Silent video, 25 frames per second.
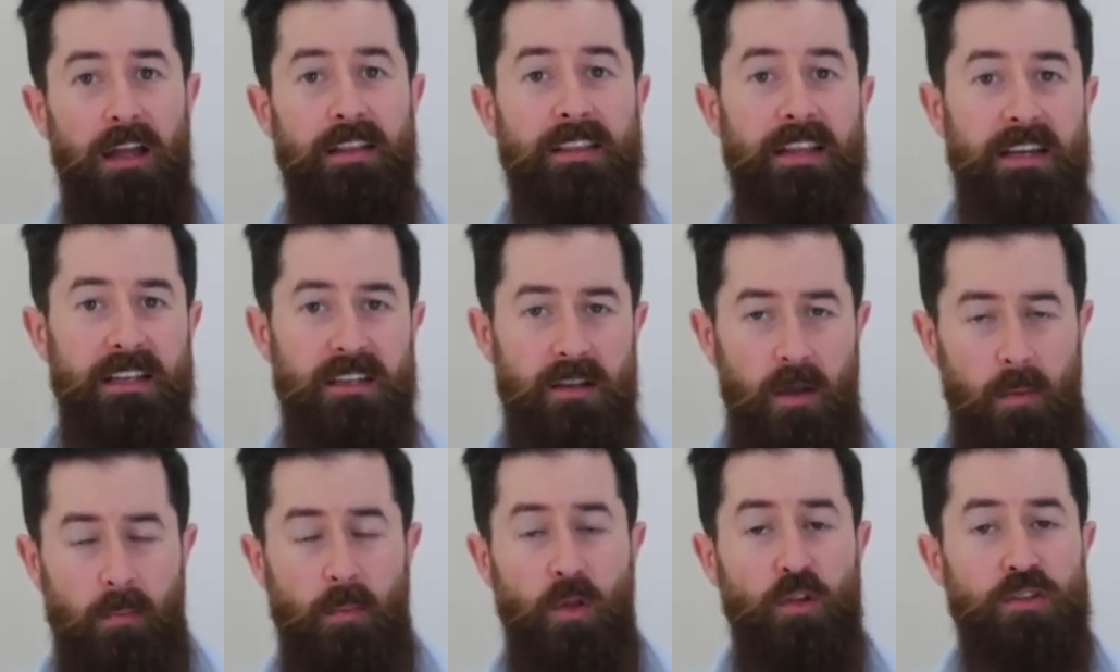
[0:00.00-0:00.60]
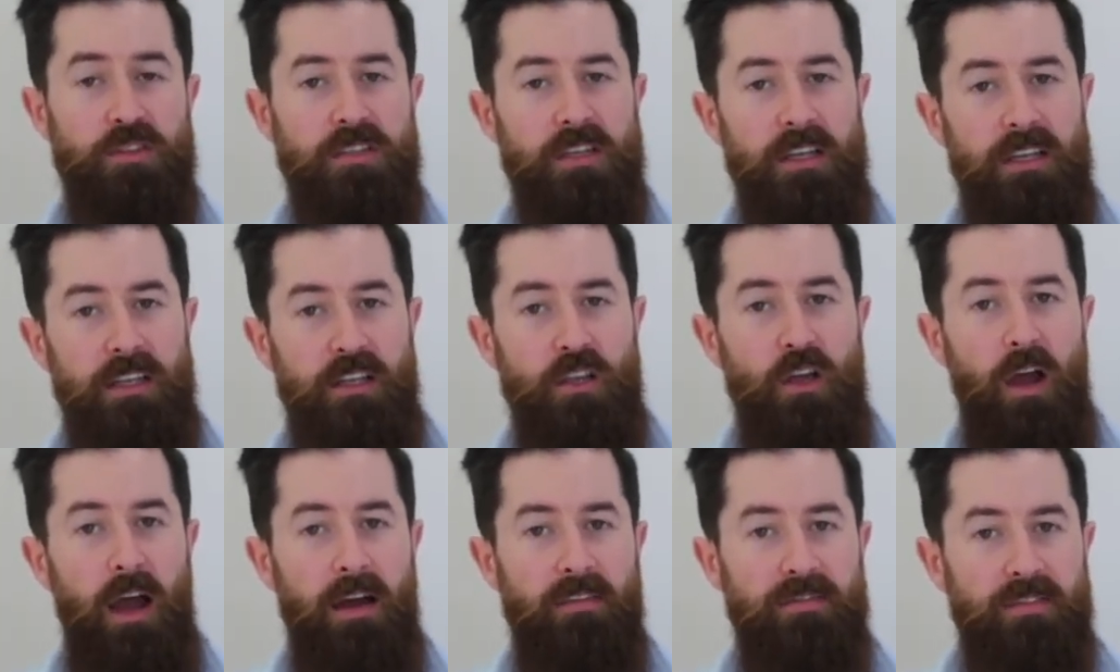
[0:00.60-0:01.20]
I'm not saying
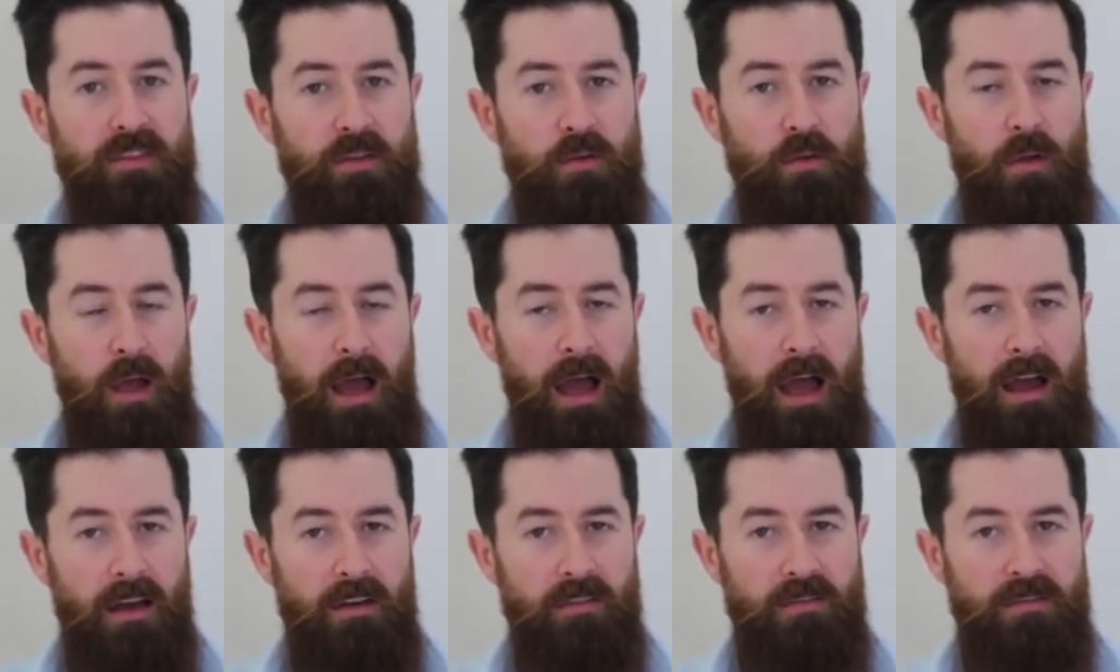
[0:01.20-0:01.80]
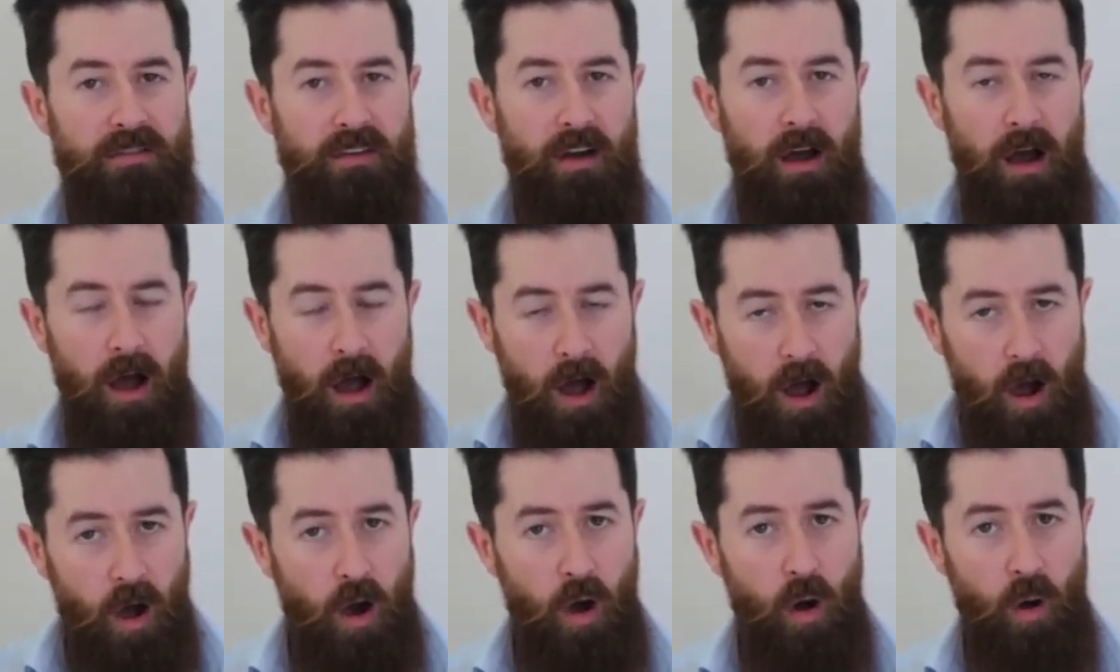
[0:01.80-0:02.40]
you have to have a
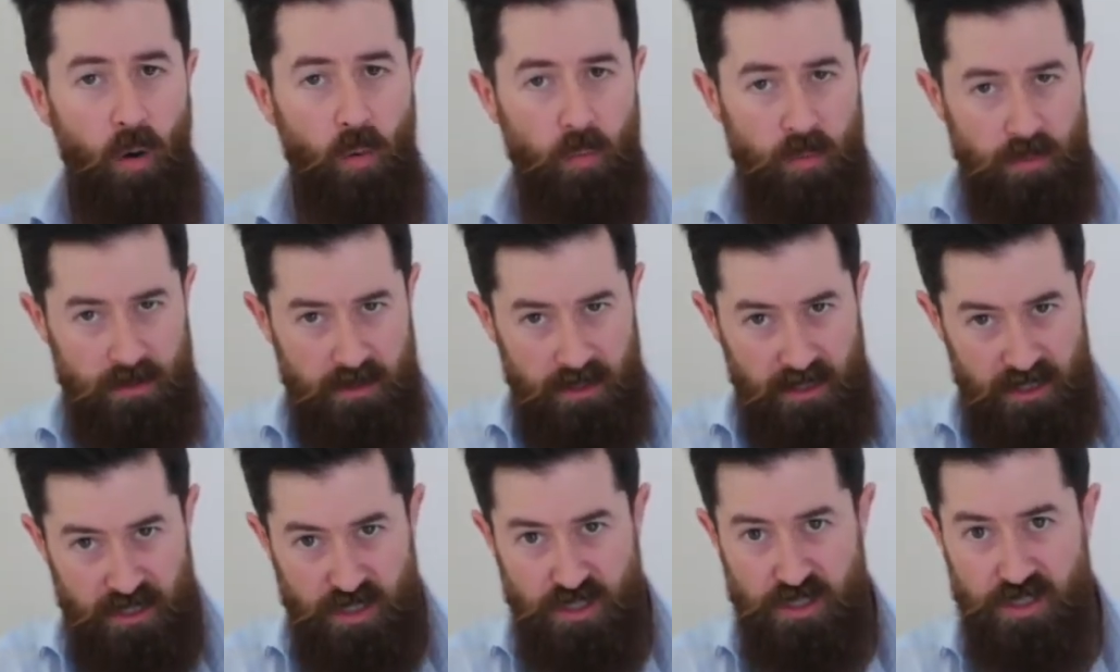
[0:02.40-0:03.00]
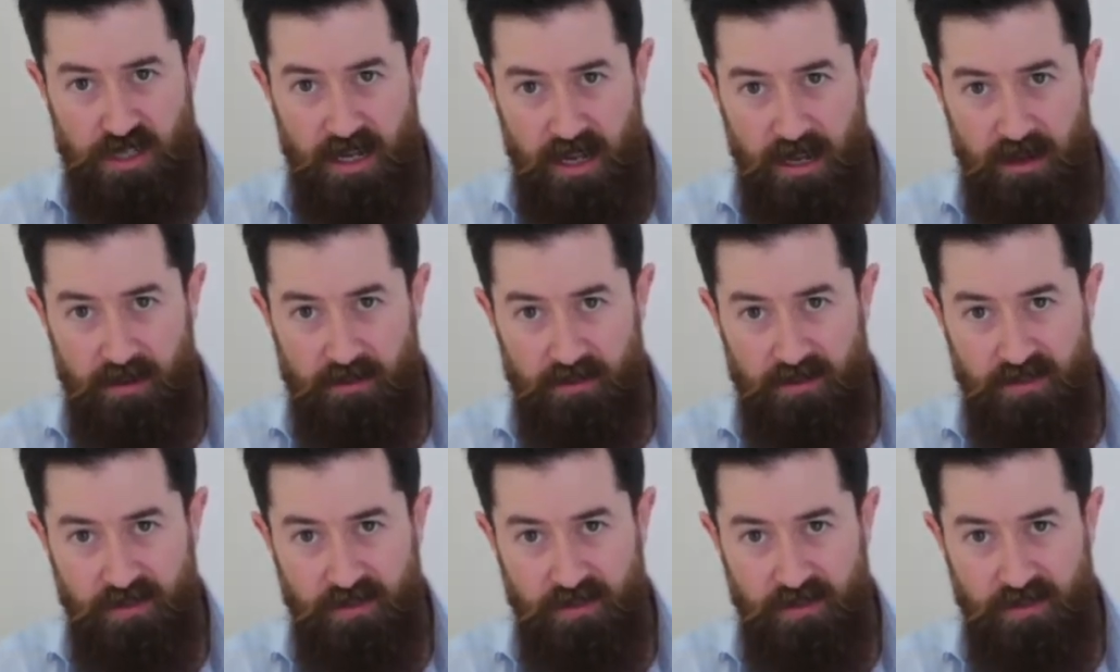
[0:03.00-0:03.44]
whole niche down